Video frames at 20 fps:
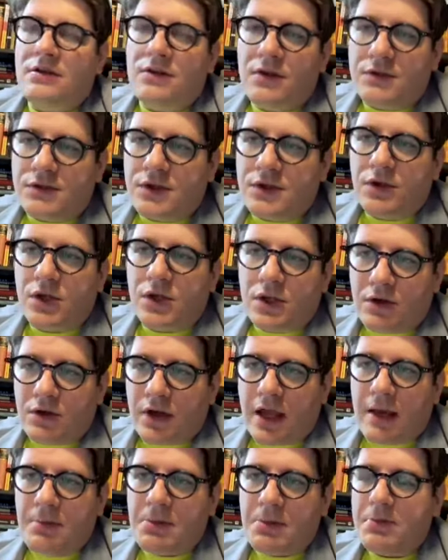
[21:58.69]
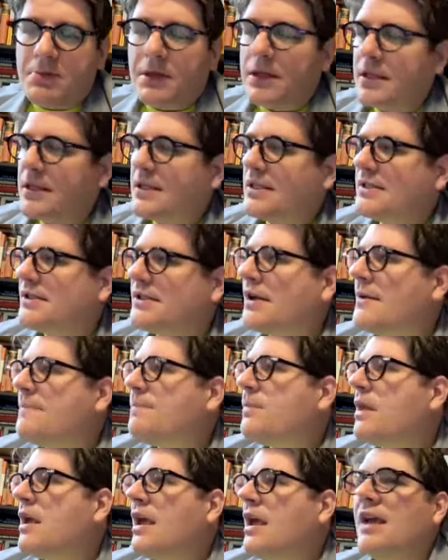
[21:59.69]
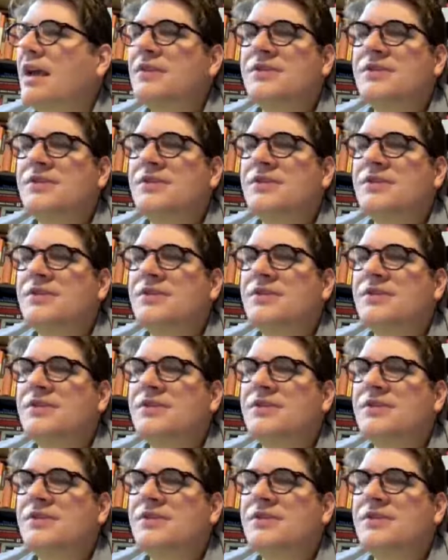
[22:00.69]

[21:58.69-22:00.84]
those nuclear capabilities and